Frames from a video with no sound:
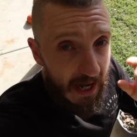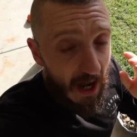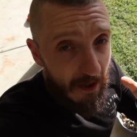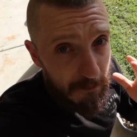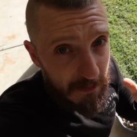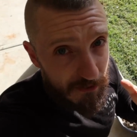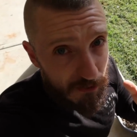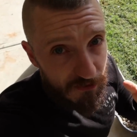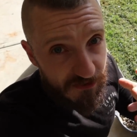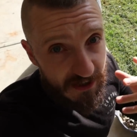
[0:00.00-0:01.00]
and other
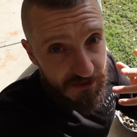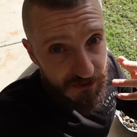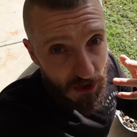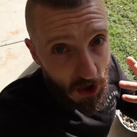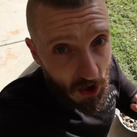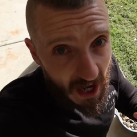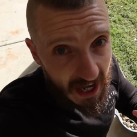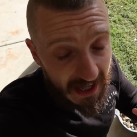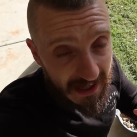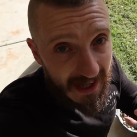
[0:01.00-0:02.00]
minerals such as
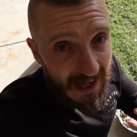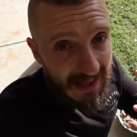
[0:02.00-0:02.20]
iron